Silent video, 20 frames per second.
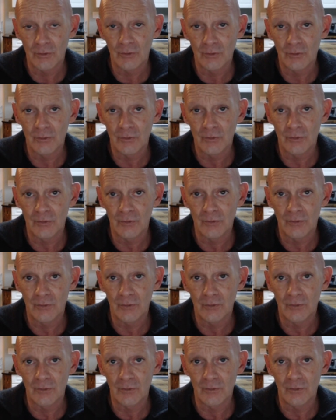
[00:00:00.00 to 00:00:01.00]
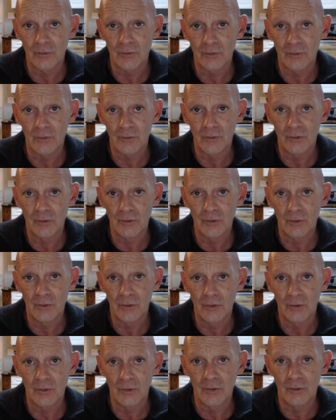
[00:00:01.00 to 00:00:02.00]

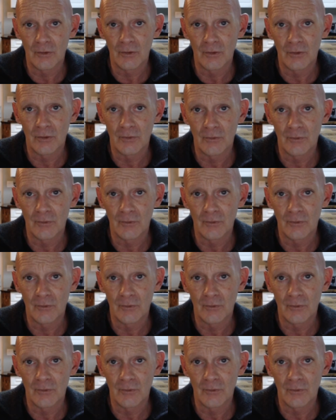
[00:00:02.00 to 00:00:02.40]
(no one is talking)